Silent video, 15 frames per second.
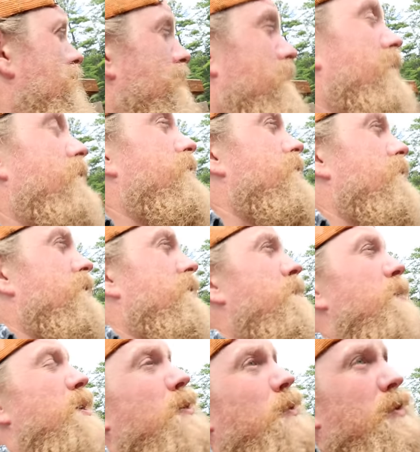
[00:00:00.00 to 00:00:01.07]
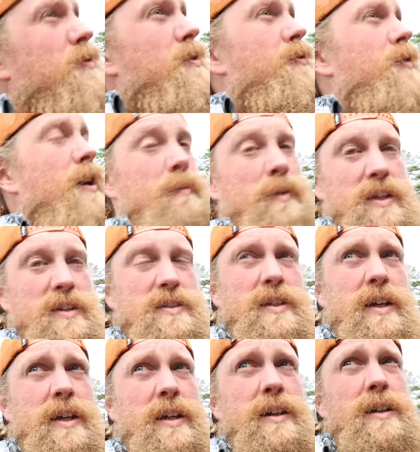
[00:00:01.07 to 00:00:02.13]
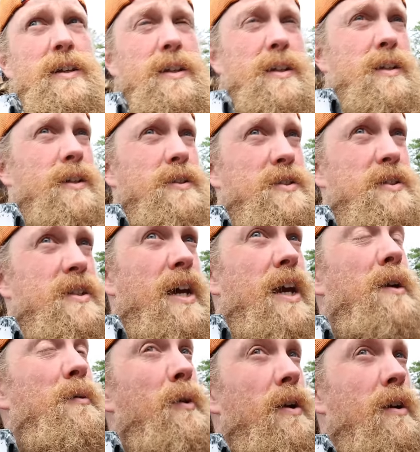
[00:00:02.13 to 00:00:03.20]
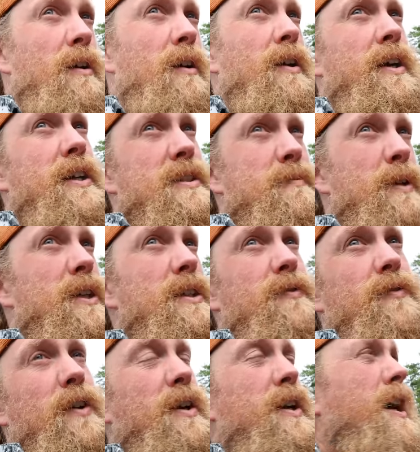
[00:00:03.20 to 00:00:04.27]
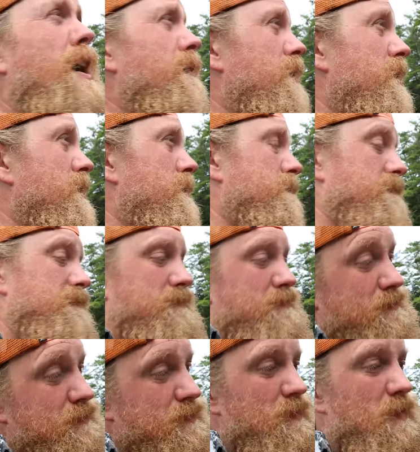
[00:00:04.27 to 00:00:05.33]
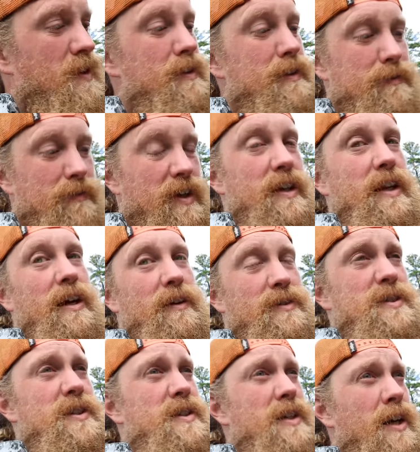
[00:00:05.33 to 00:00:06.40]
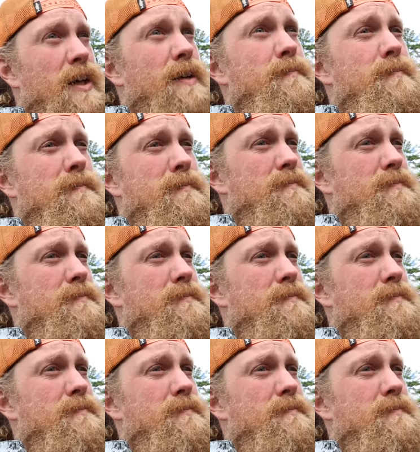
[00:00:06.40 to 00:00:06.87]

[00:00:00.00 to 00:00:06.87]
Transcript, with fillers: adventures and being away from the family, it's like there's a day where it all hits me and it's very heavy. Right now is the time.